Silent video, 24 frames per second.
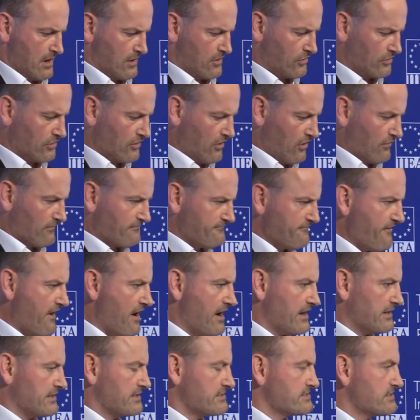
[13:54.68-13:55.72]
got along
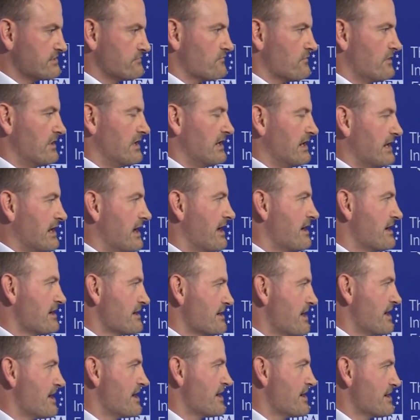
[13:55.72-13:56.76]
fine and didn't really
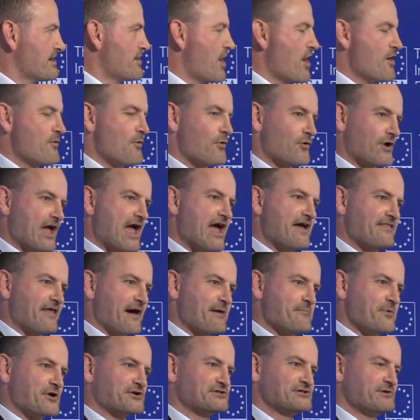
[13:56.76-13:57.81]
know or care
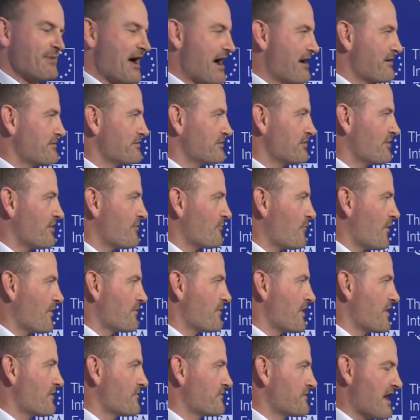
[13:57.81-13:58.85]
that much about Europe
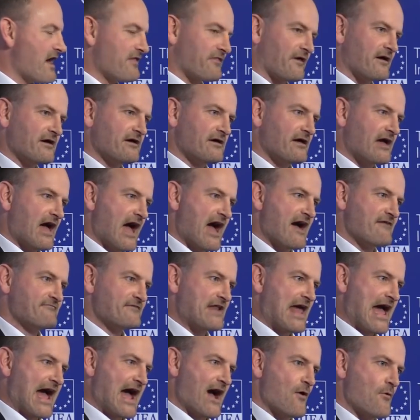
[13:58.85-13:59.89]
one way or the other have
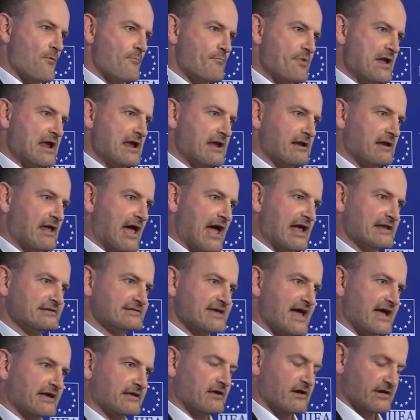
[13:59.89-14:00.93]
now been
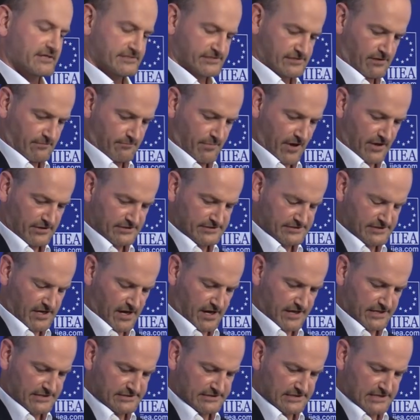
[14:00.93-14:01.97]
antagonized on both
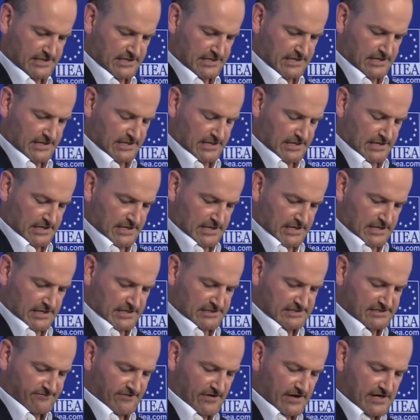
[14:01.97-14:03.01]
sides.
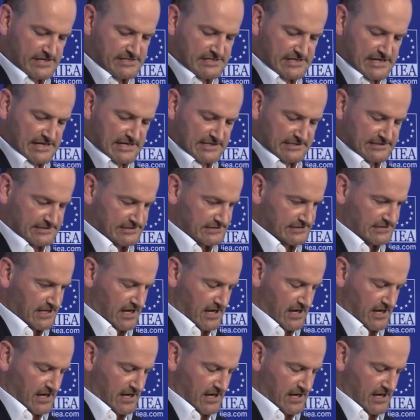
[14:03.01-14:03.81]
Civility is